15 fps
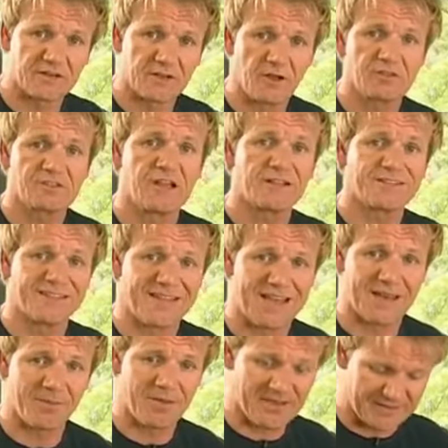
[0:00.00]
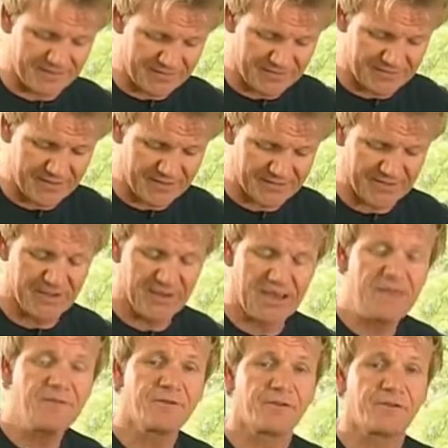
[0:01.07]
the cold starters, the canapes, the desserts,
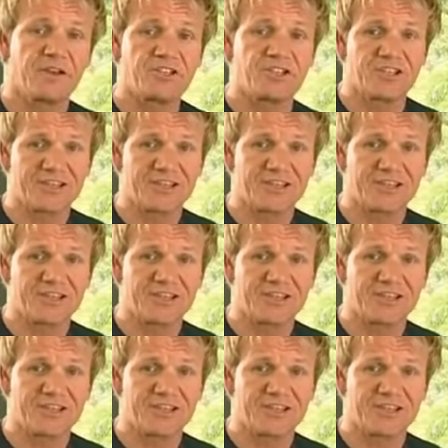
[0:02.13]
even for finishing